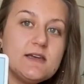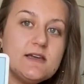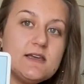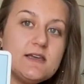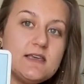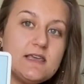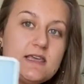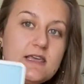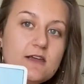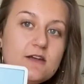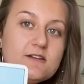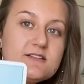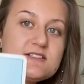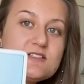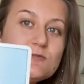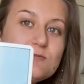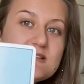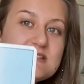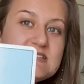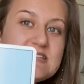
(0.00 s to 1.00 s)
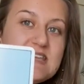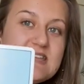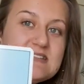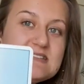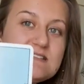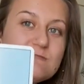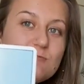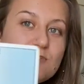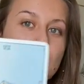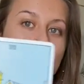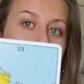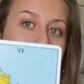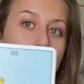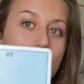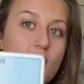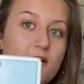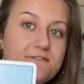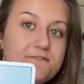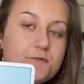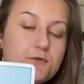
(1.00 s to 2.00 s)
here. So once again, someone
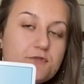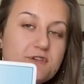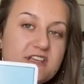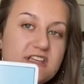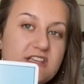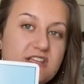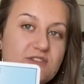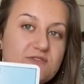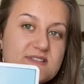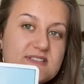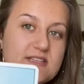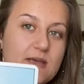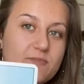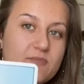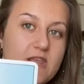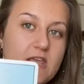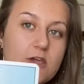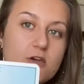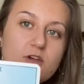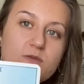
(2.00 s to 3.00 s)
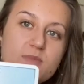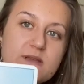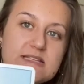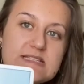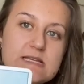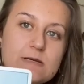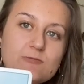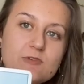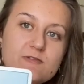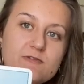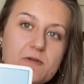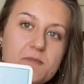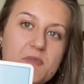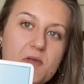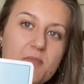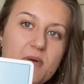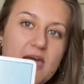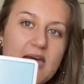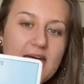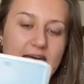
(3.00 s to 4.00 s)
offering you something. Could be someone from the
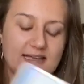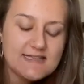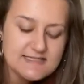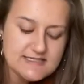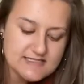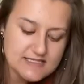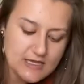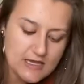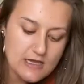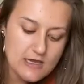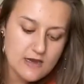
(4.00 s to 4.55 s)
past.